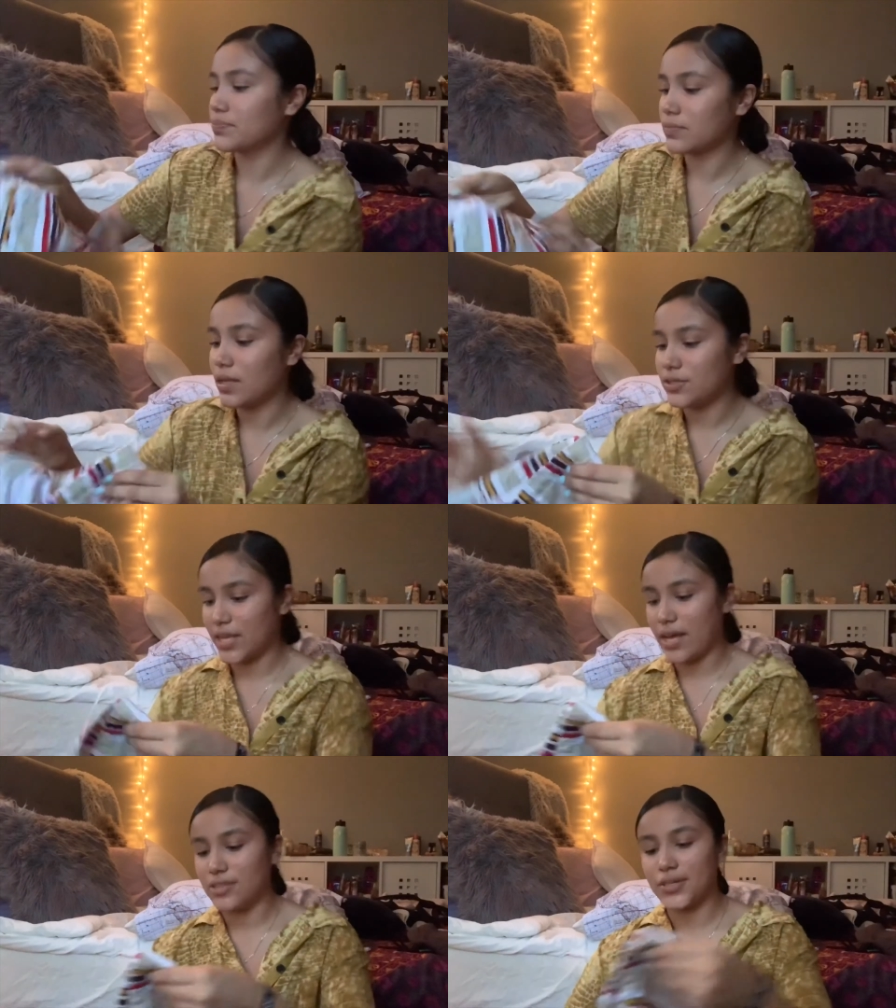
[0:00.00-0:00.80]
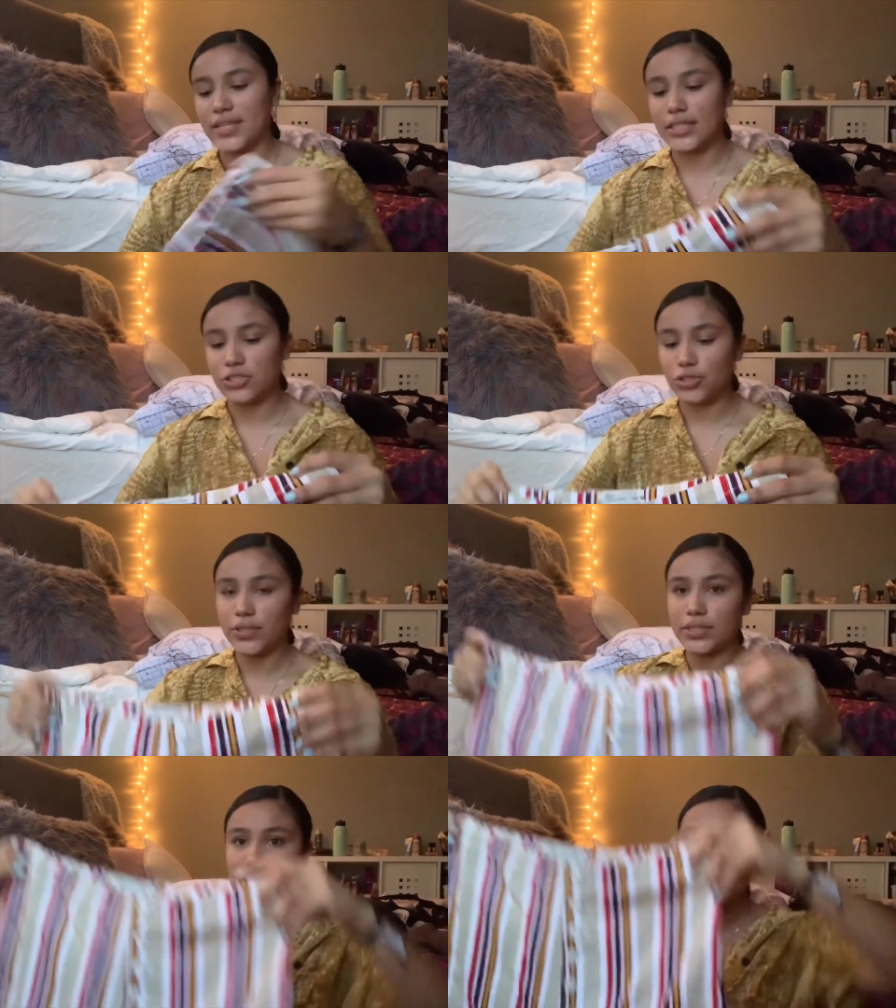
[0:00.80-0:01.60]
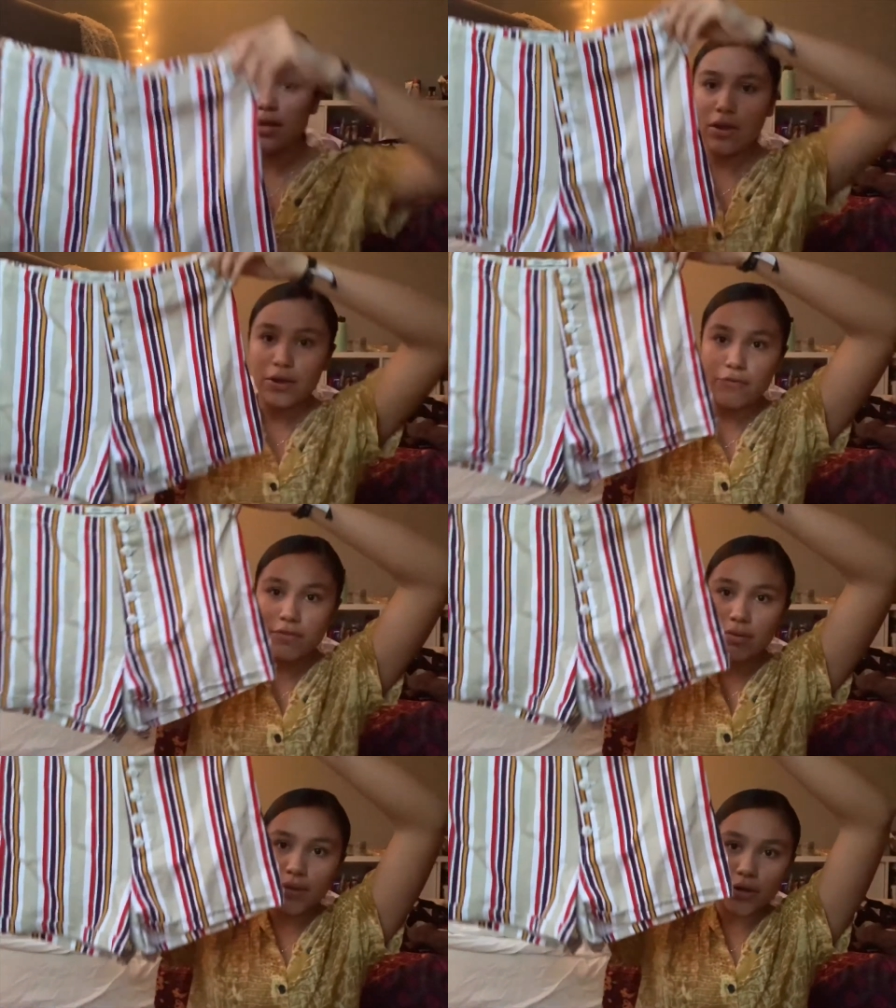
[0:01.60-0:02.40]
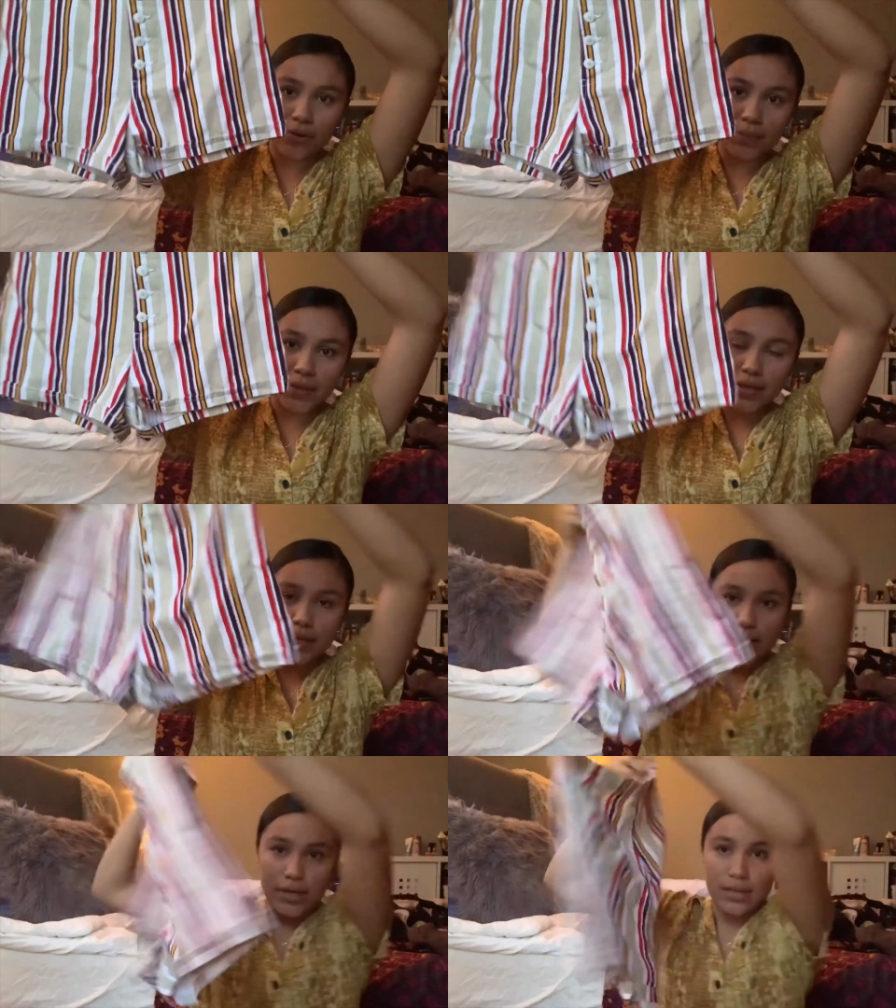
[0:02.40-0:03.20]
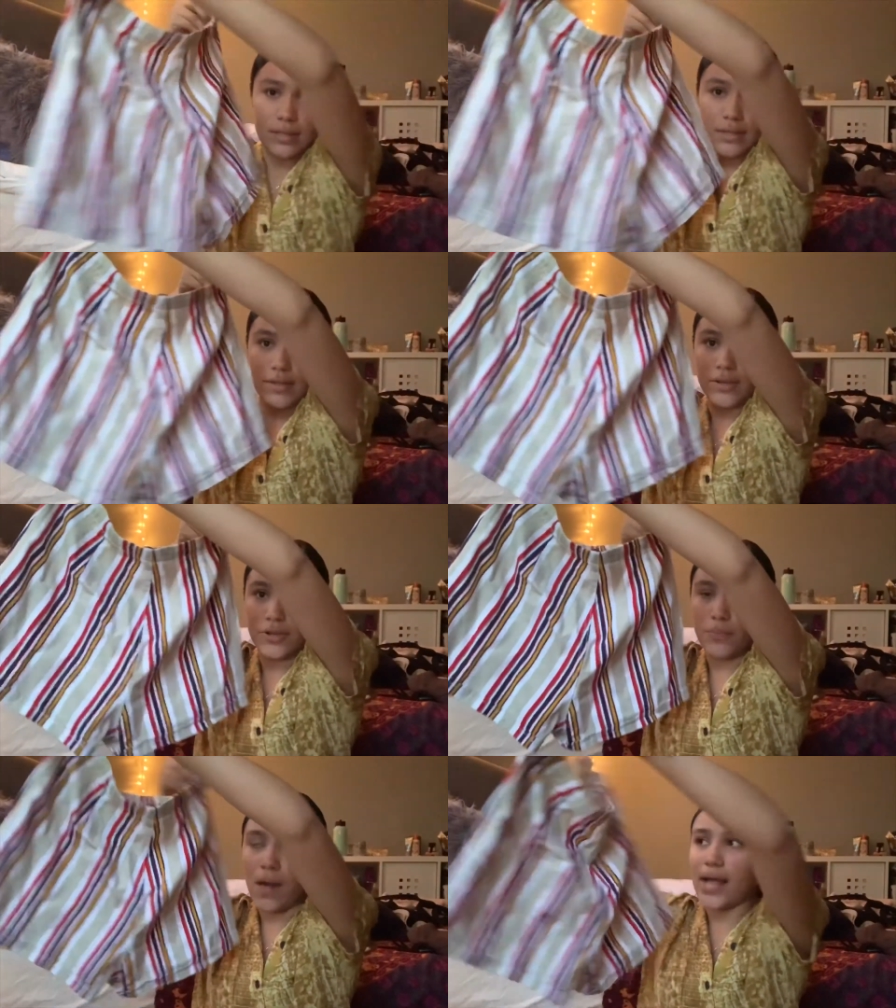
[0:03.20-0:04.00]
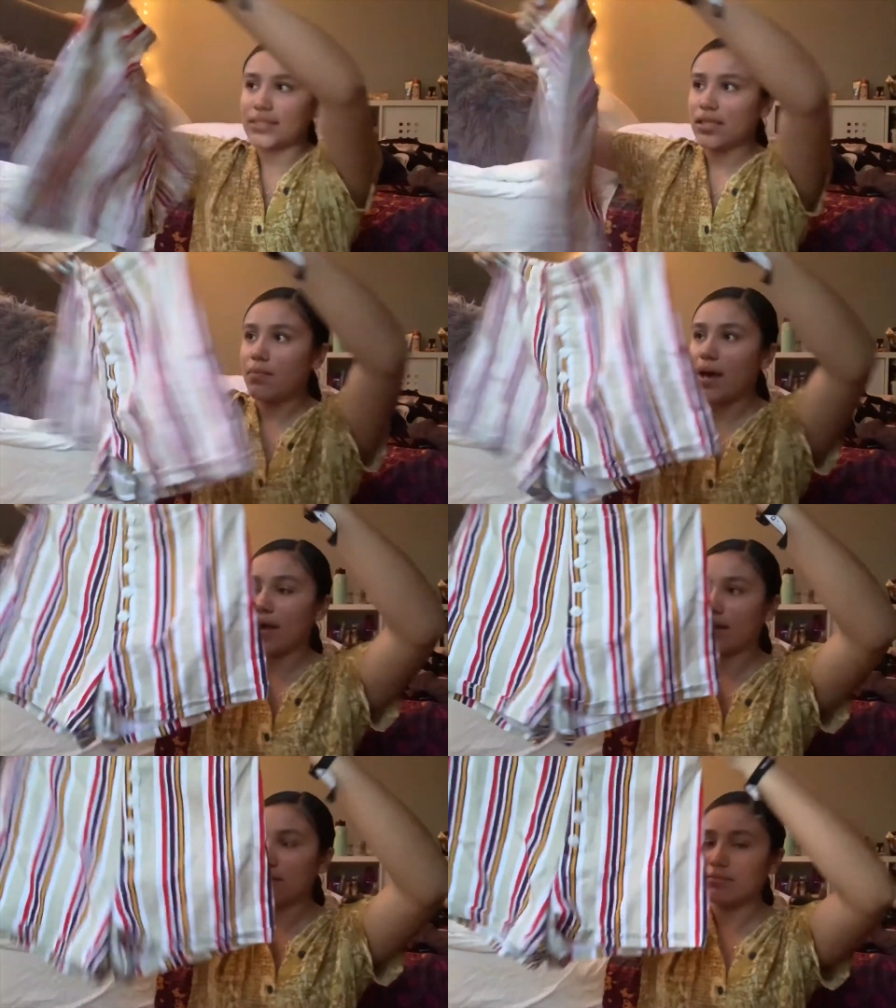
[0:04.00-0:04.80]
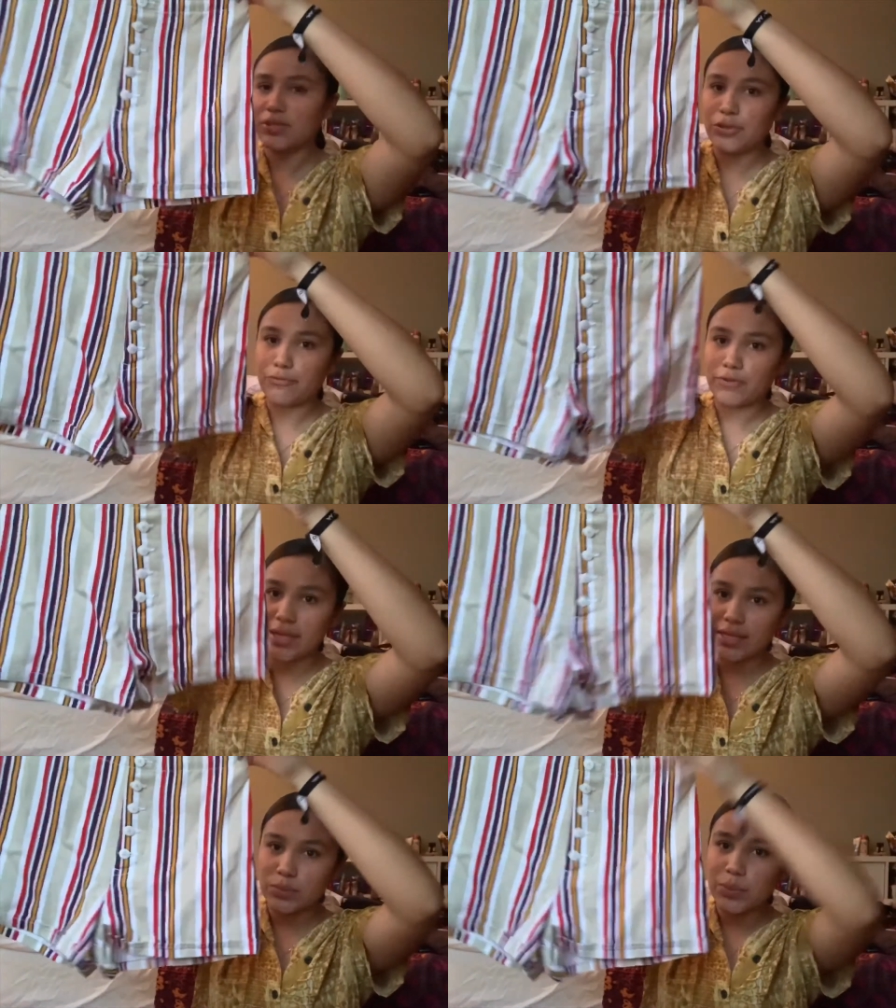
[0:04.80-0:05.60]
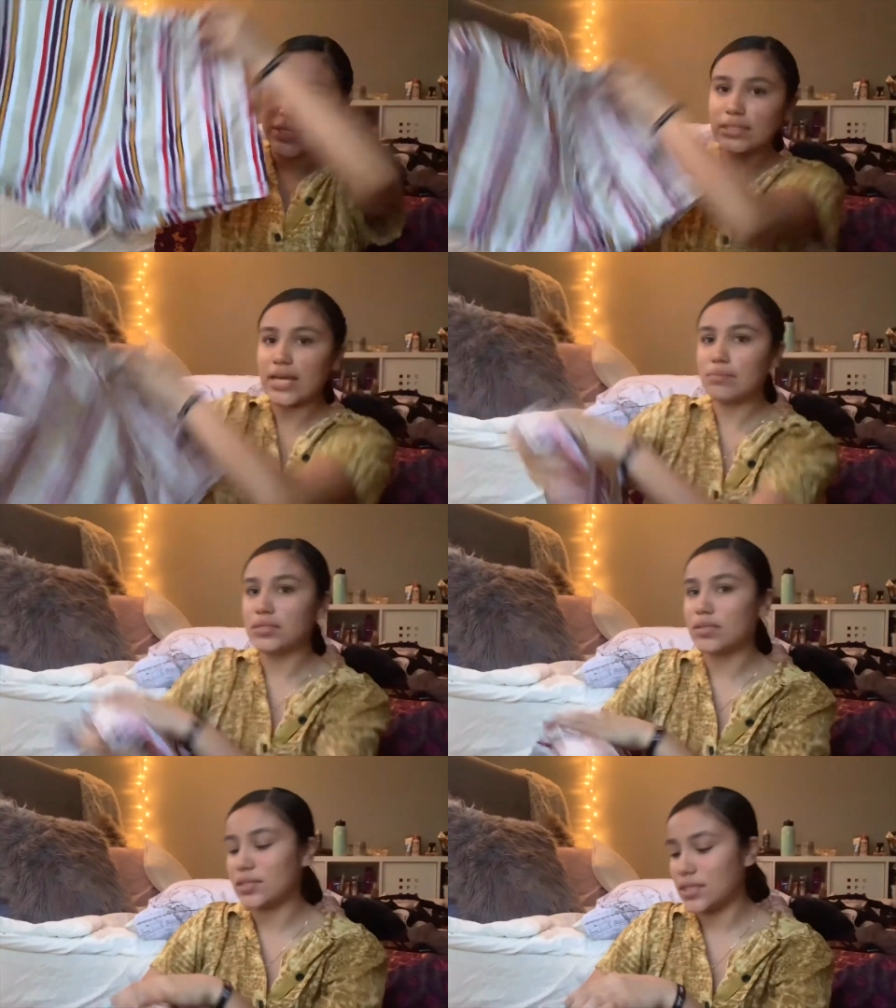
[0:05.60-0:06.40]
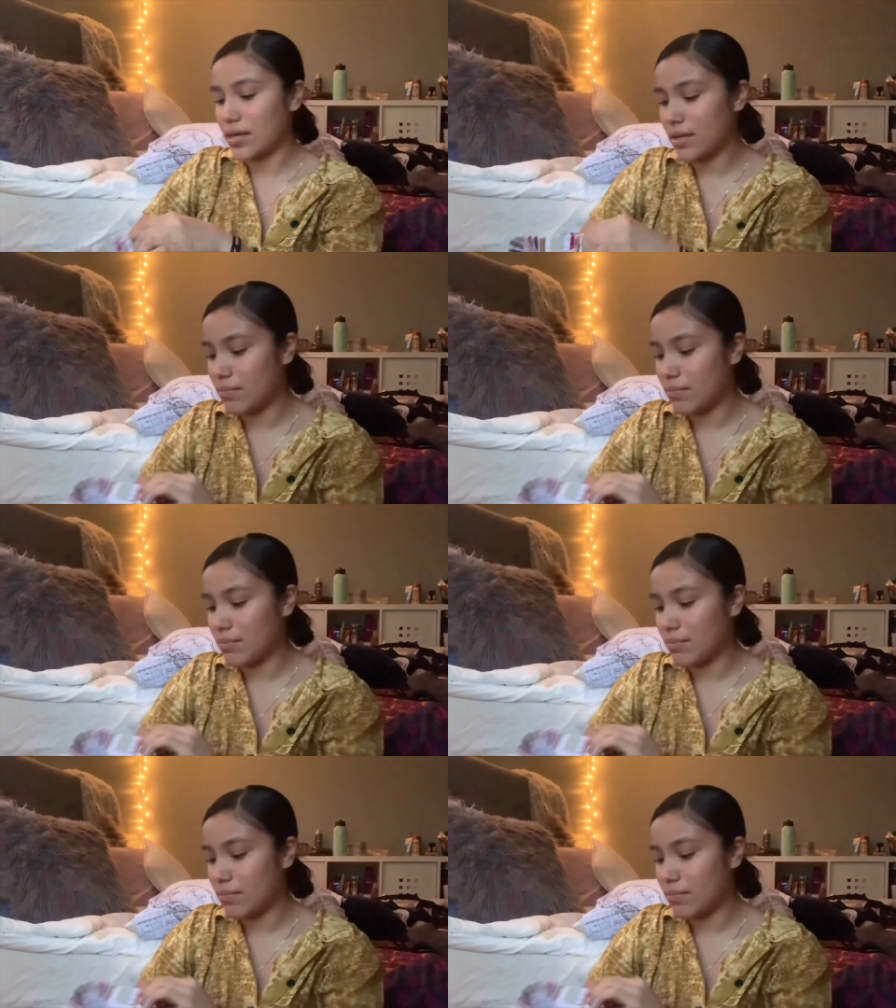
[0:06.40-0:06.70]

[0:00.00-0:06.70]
So yeah, I also got these shorts from the Urban. No pockets in the back, cute for like springtime, summertime.